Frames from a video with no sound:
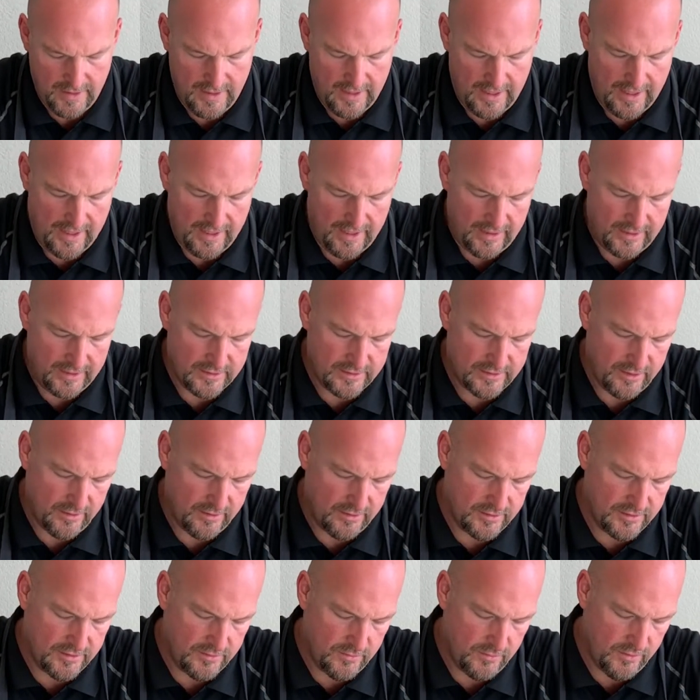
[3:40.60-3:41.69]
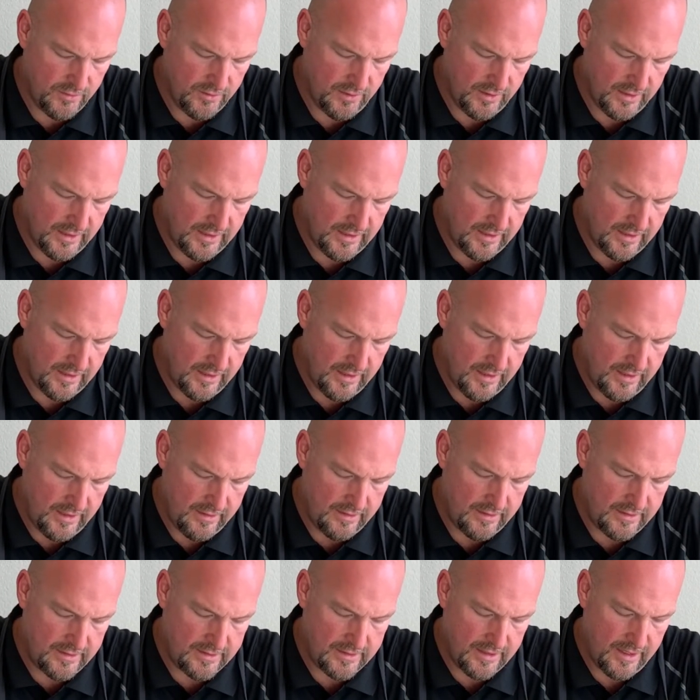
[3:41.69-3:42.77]
and I can start swirling
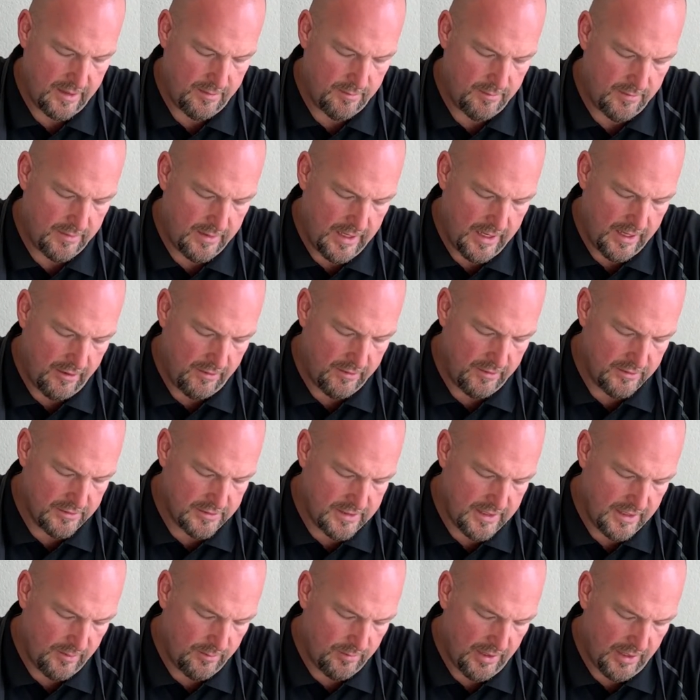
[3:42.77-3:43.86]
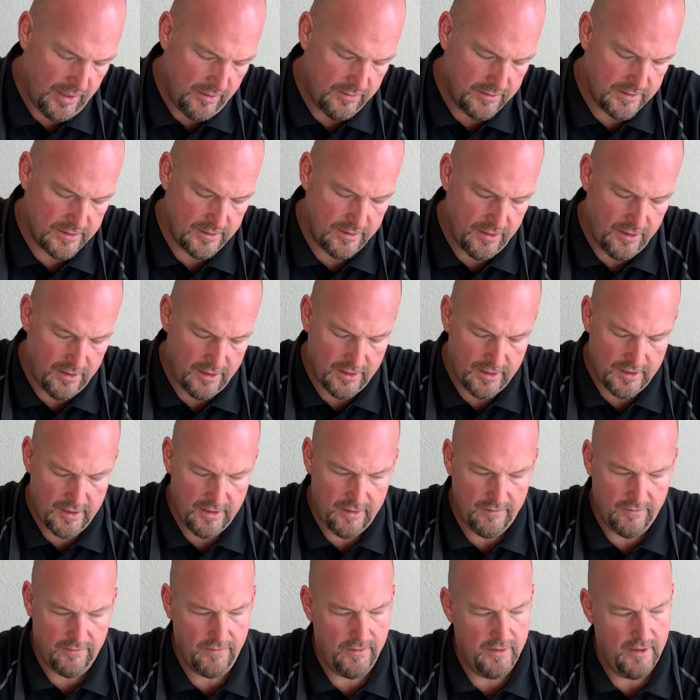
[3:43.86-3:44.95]
this up. Now, your snake probably wasn't long
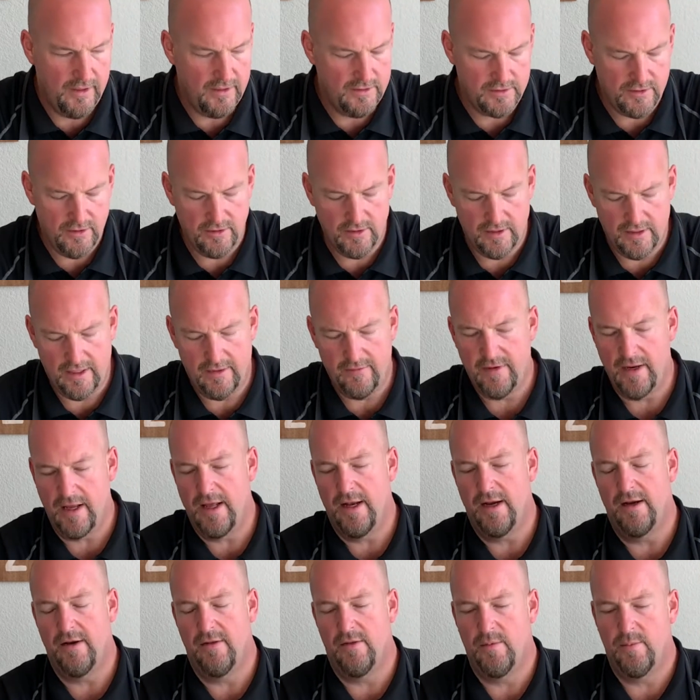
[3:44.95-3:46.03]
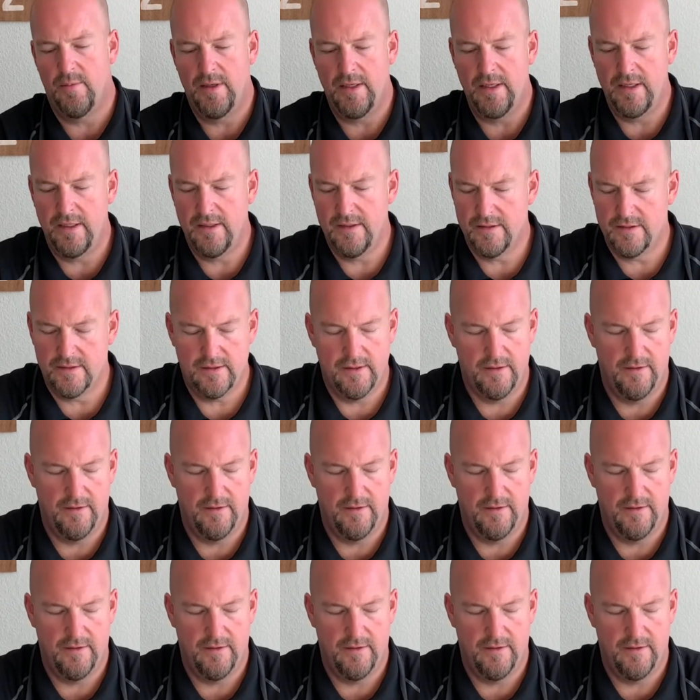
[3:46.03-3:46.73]
enough, so you're gonna have to add another piece.